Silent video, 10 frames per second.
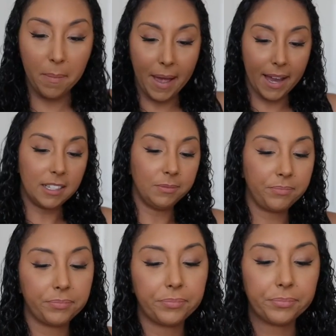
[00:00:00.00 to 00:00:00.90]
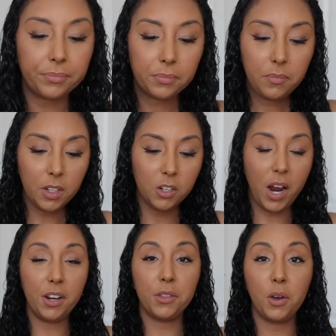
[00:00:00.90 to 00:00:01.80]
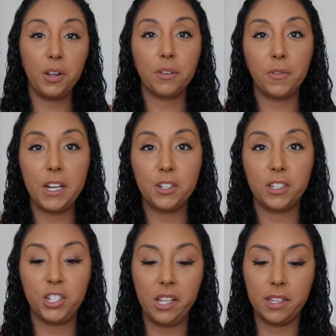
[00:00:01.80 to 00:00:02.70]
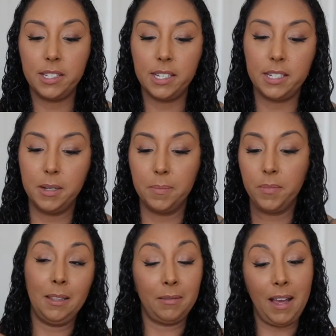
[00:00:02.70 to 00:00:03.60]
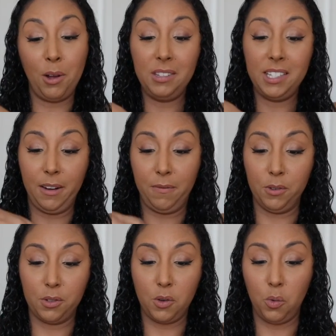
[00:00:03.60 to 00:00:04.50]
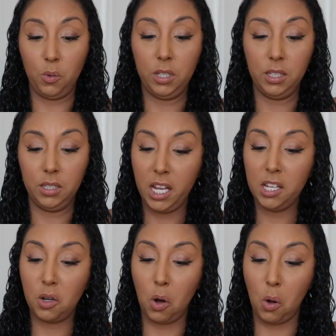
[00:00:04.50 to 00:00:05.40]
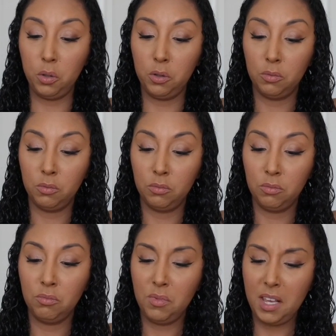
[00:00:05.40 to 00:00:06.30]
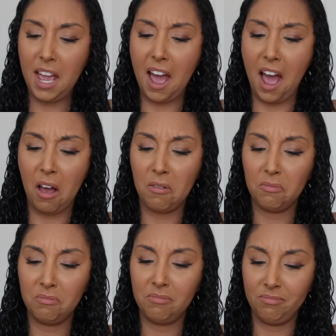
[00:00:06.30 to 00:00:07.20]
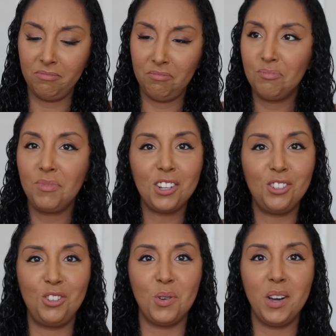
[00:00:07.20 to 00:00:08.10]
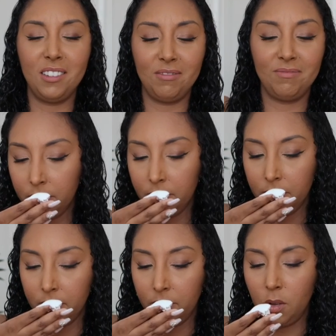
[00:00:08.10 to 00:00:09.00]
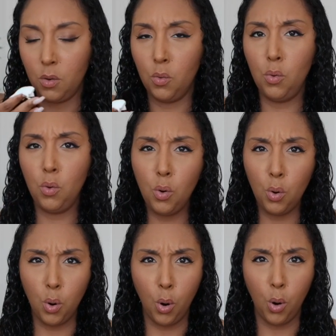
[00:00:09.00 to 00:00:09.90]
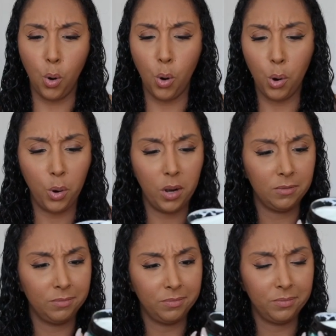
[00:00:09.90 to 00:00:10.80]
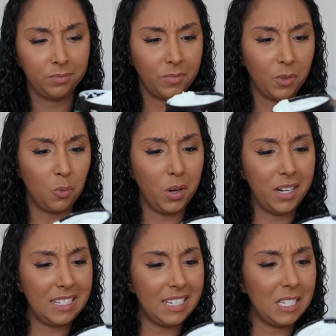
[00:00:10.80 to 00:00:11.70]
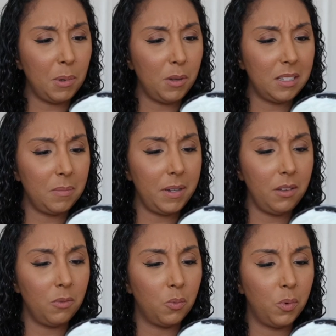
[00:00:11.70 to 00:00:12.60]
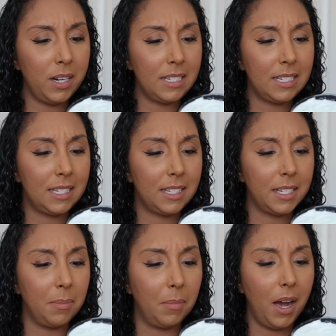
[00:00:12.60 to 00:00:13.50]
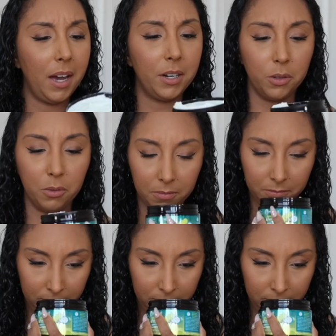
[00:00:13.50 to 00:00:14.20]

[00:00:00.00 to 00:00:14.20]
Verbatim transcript: I'm back. Tried to throw it in the freezer to cheat the system. The outside feels cold. It's cold. Yeah, that should do it. Ooh, what is this supposed to be? What is Tamanu?